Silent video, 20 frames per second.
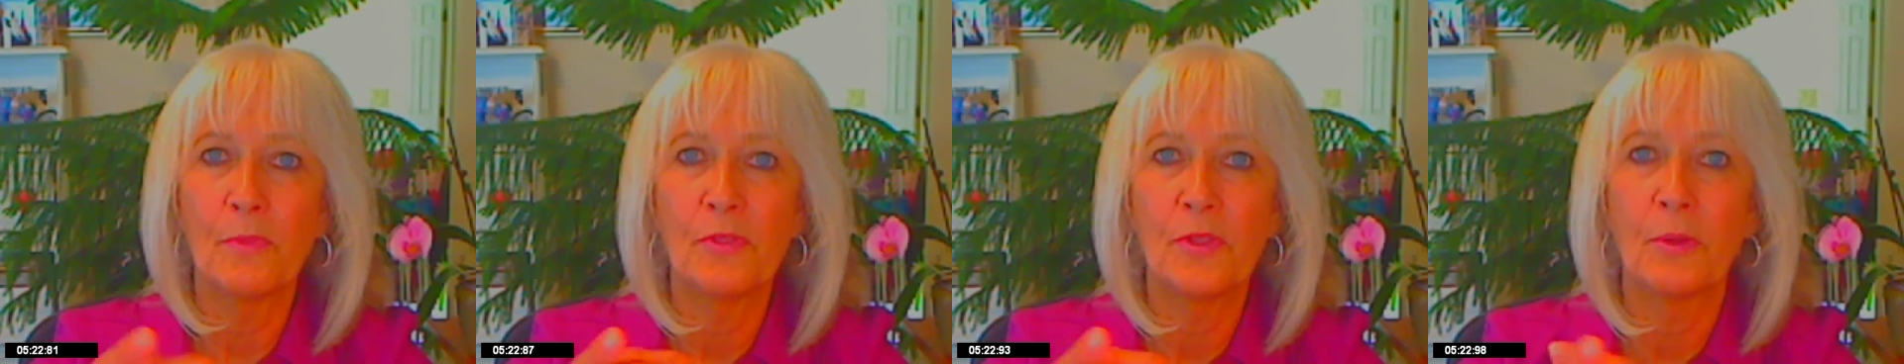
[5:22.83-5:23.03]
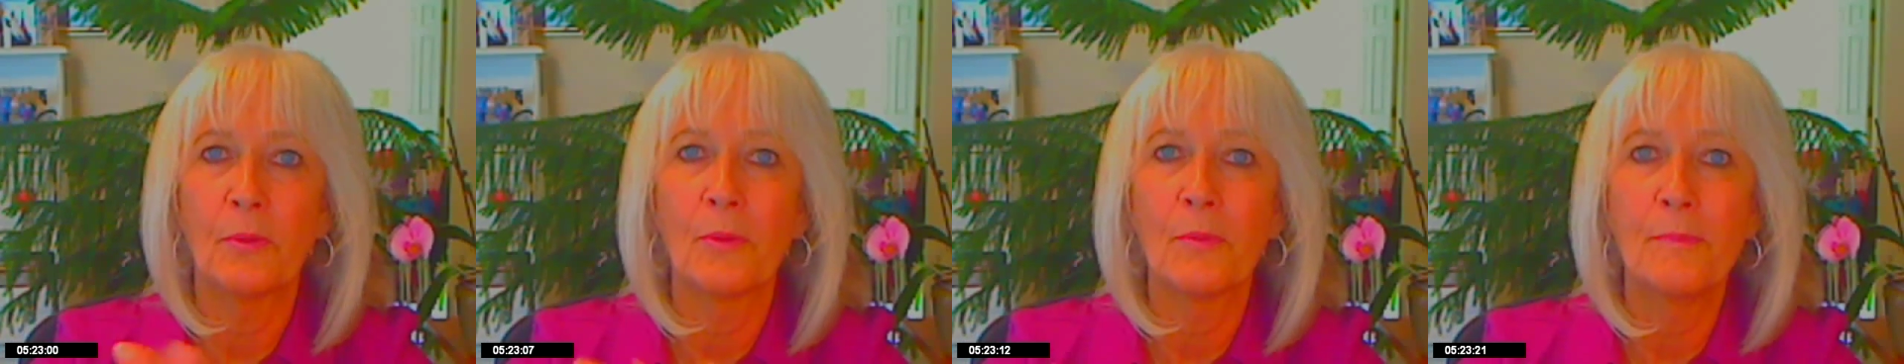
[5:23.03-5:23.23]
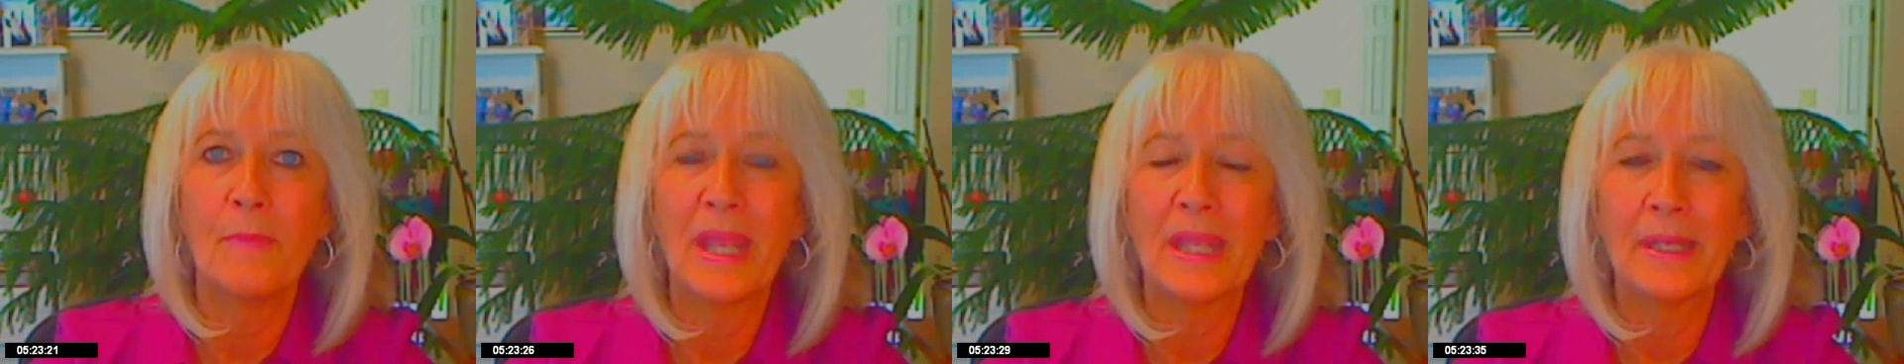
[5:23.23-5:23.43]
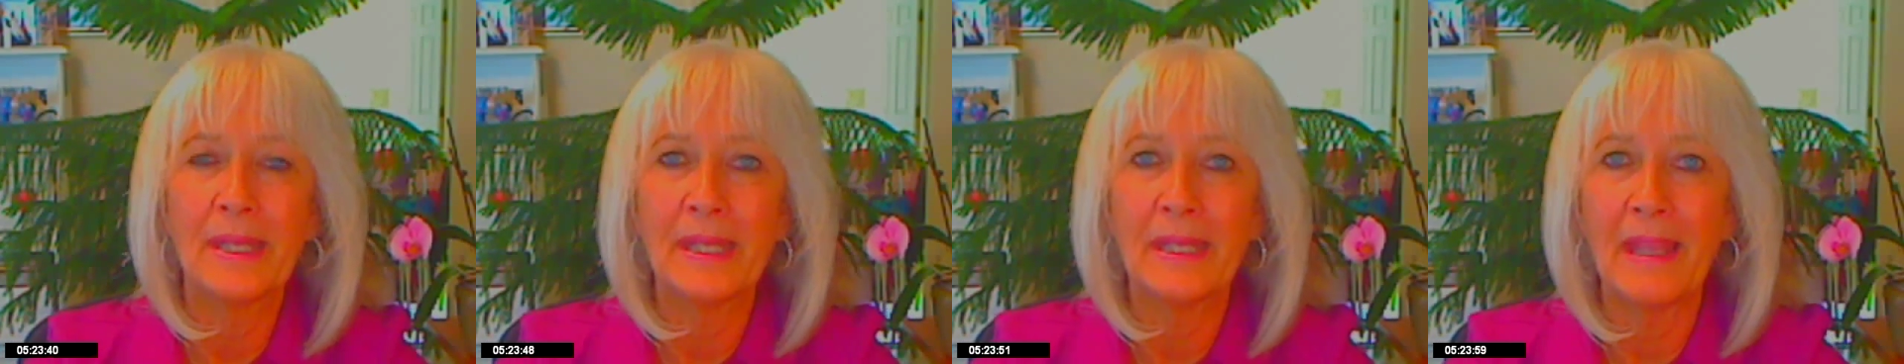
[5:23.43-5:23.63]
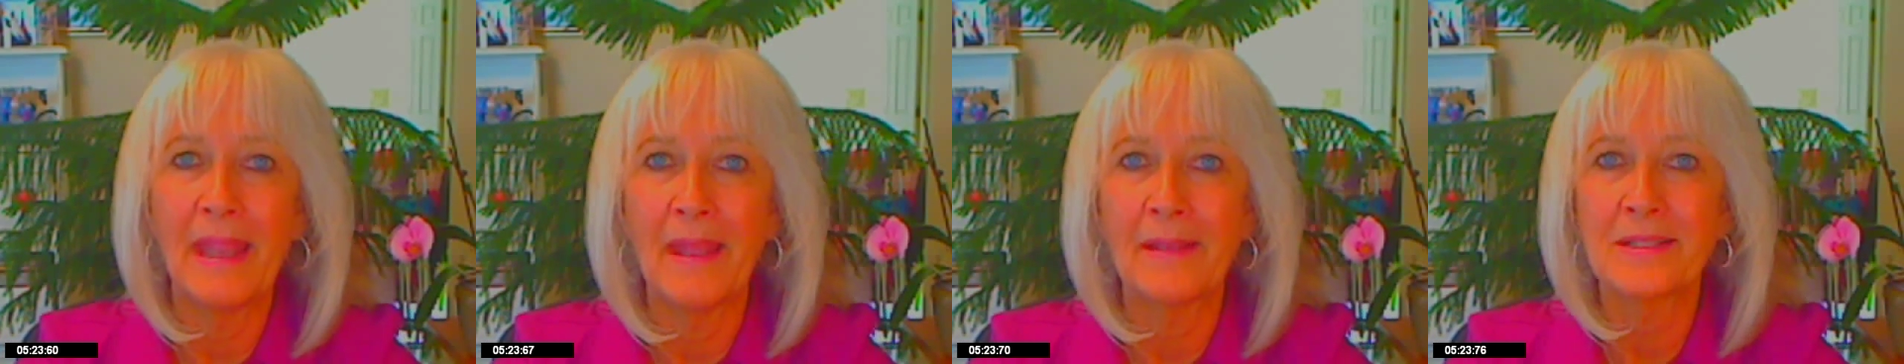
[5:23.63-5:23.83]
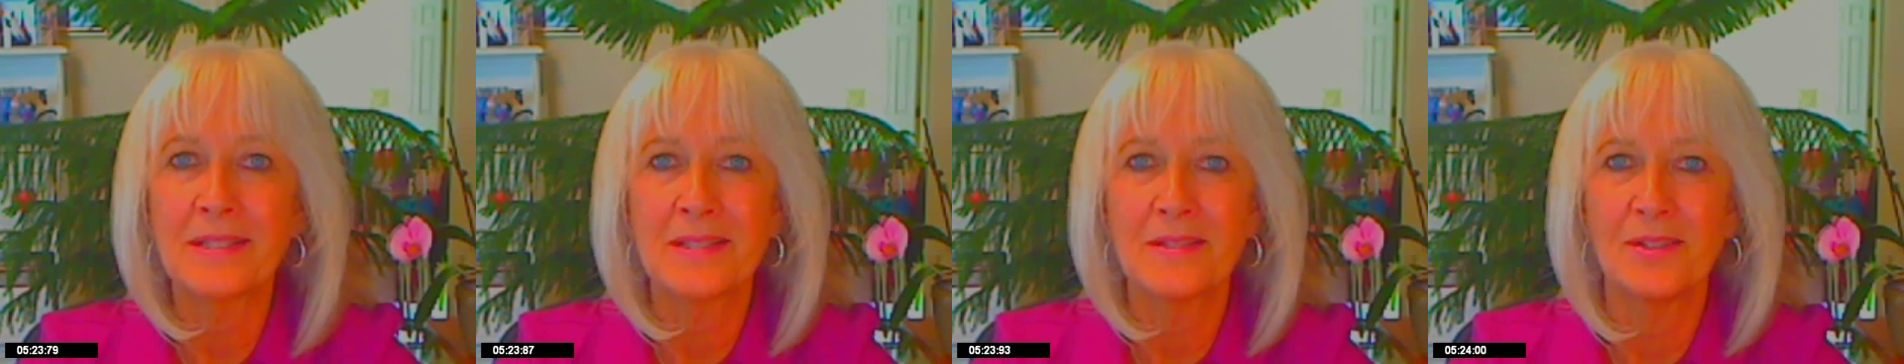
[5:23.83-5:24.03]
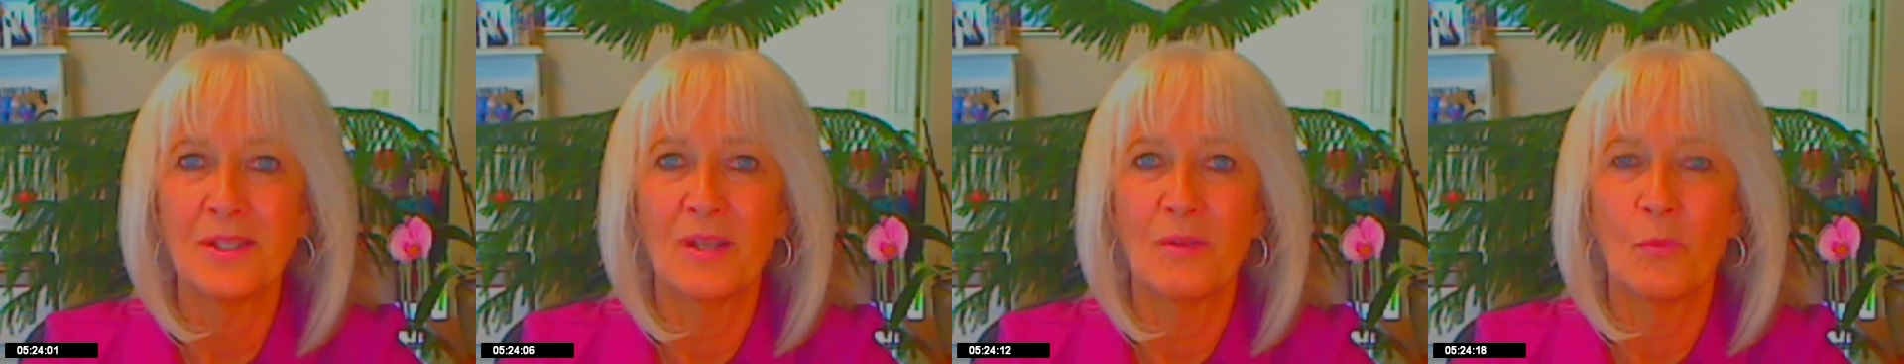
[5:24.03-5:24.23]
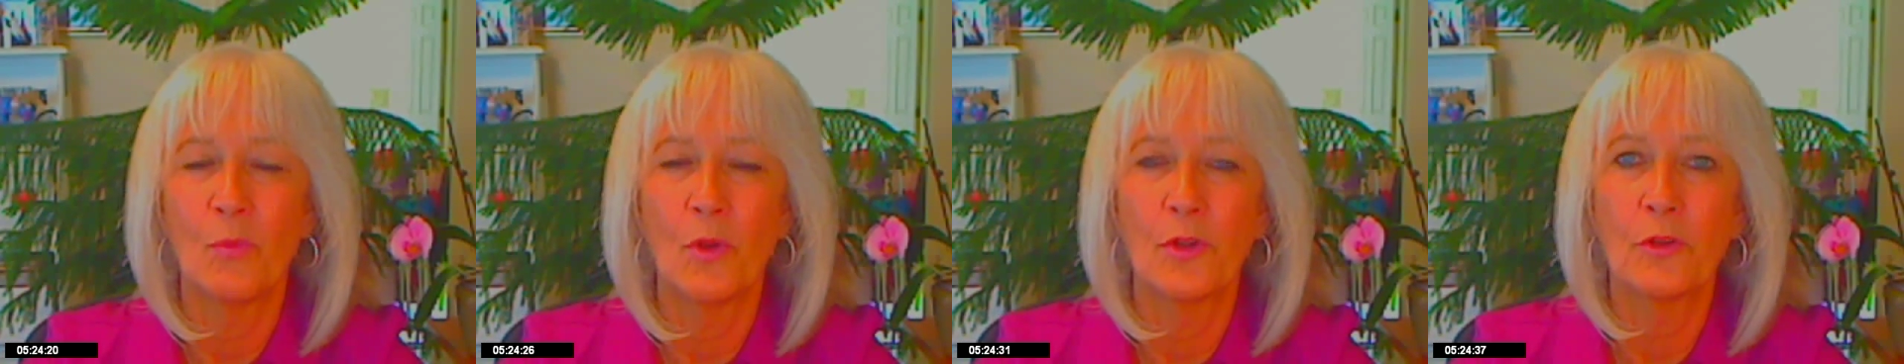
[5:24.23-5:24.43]
there were many
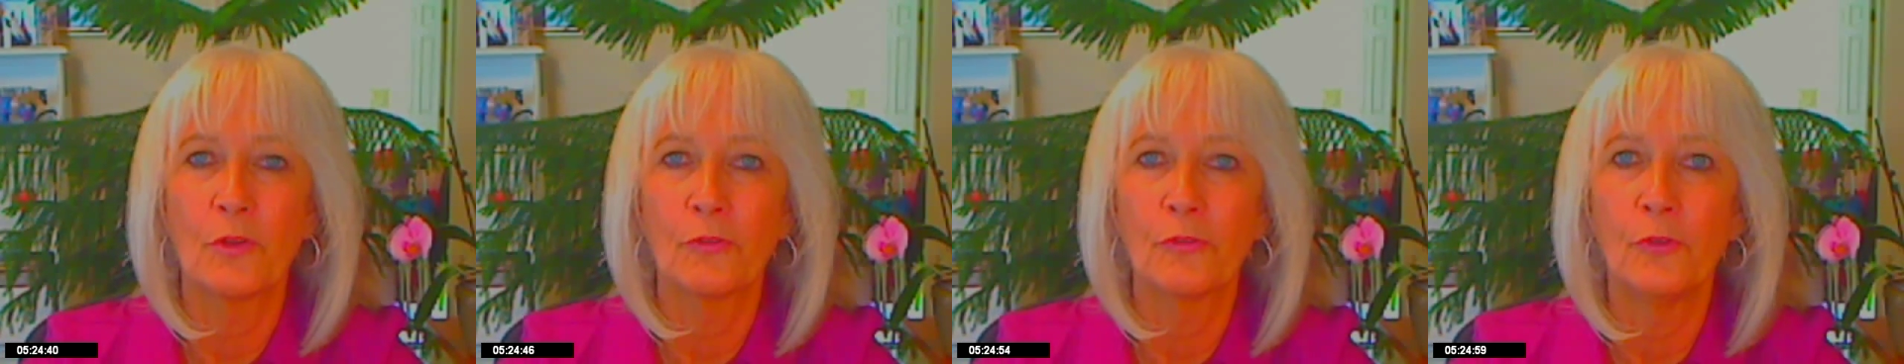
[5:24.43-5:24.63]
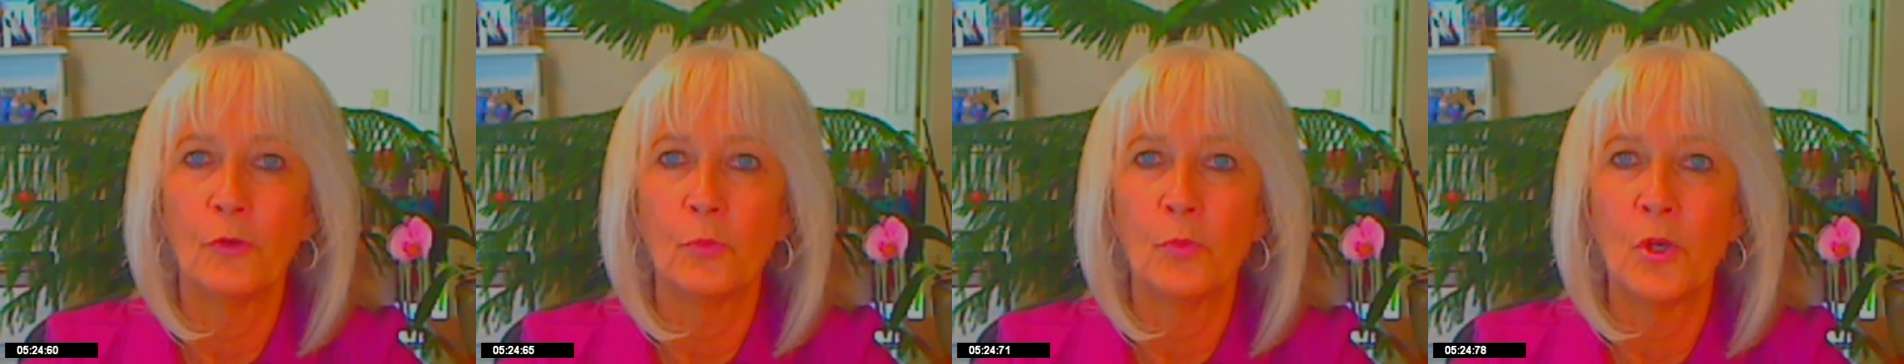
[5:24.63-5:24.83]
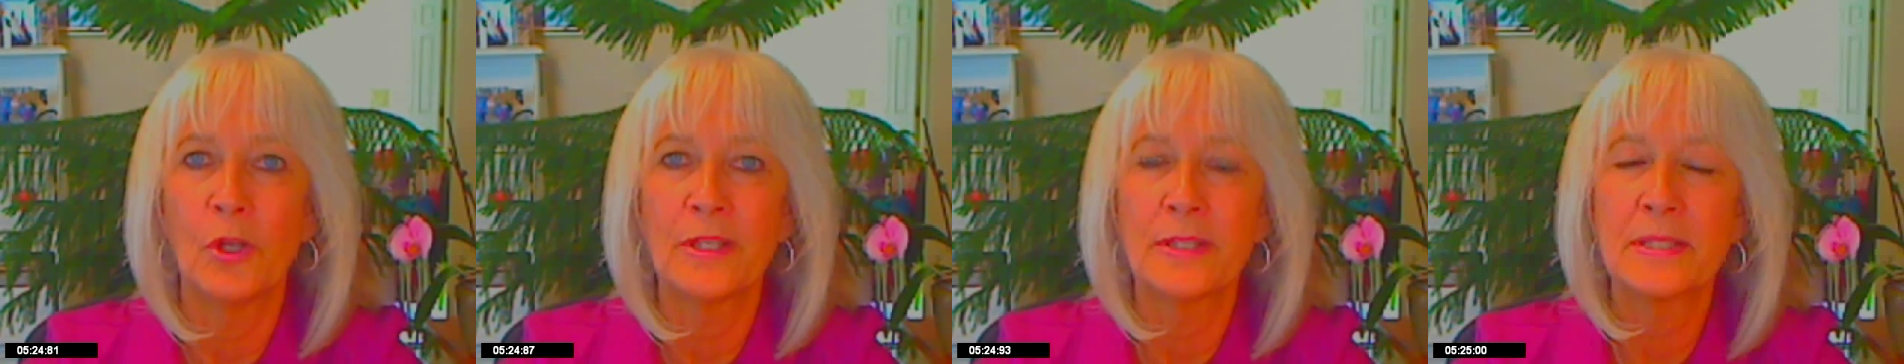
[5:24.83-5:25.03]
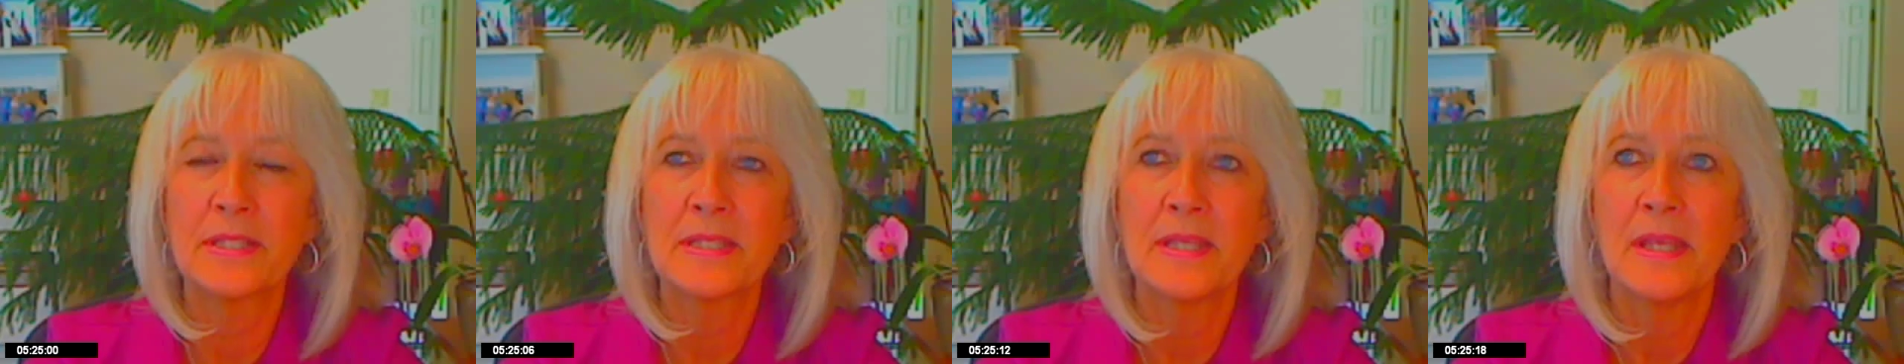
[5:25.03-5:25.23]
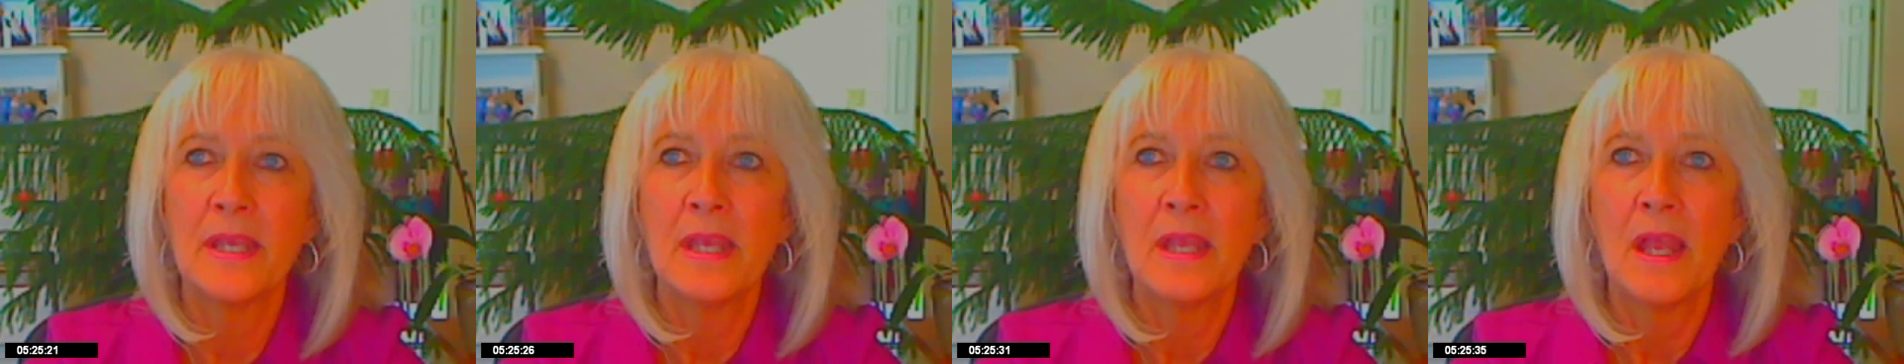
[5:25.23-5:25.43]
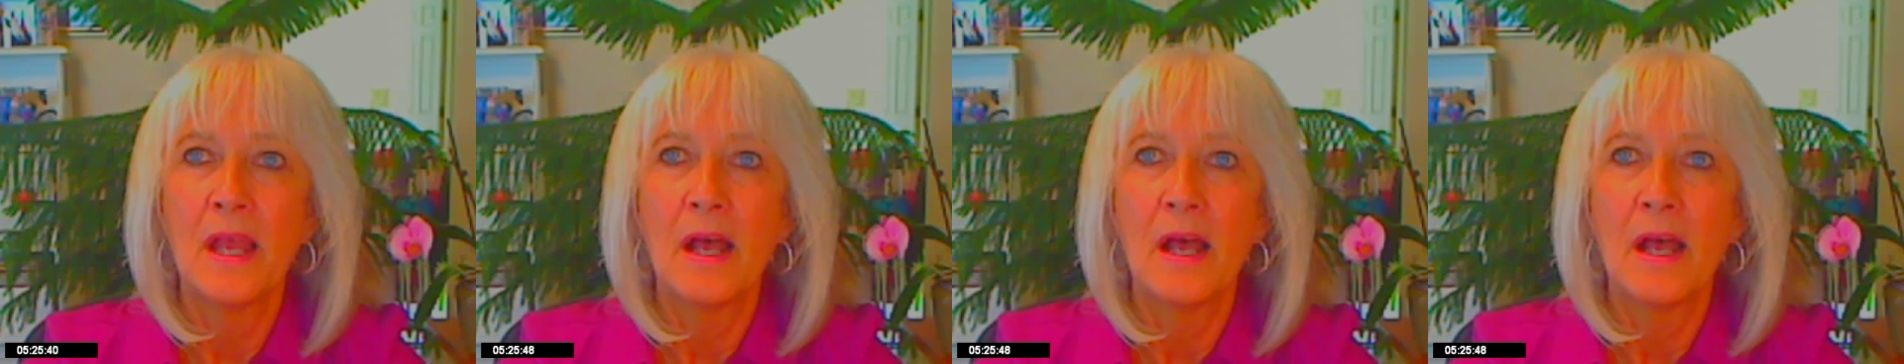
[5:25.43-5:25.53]
excellent, wonderful ones.